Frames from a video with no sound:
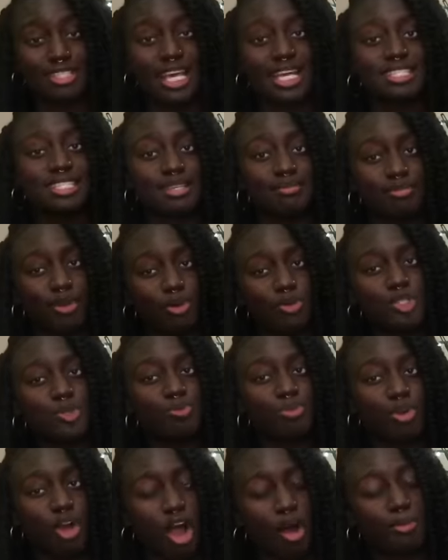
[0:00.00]
as the
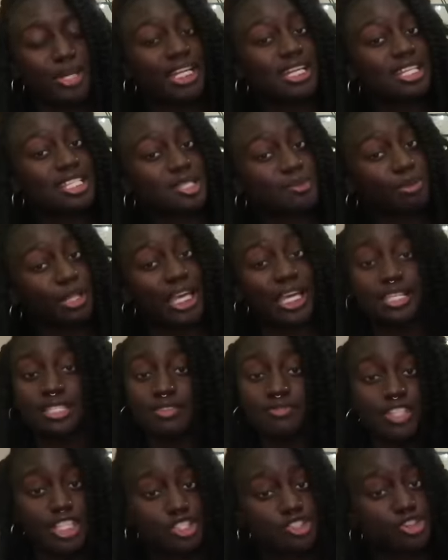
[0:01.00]
most prominent displays
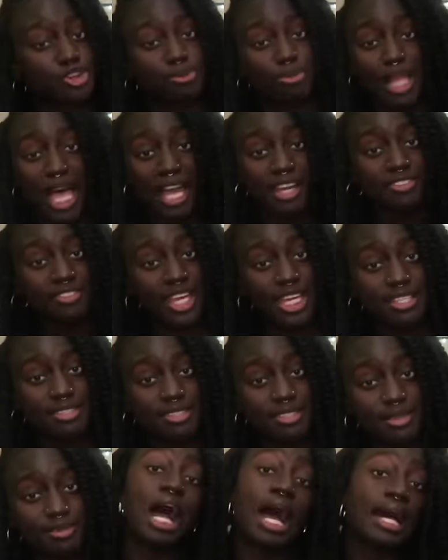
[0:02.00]
of digital
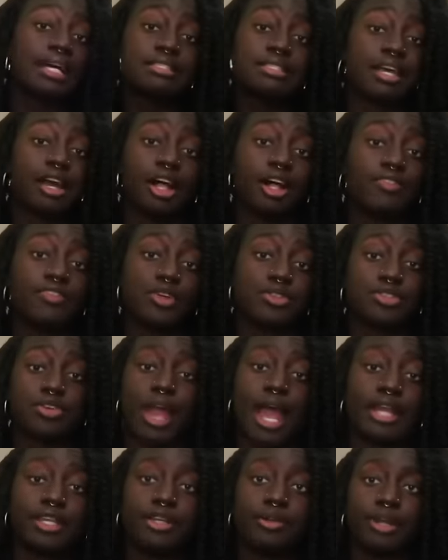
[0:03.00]
blackface. I say all of those are
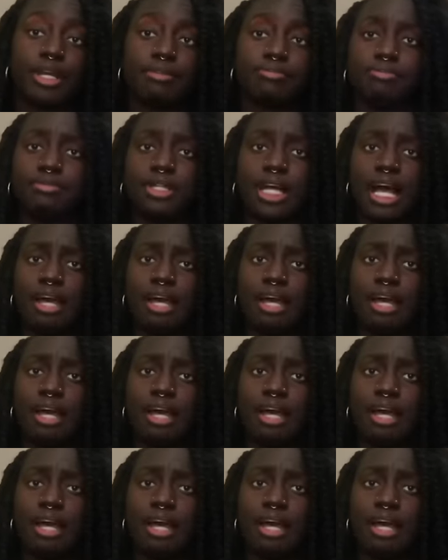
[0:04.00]
accurate.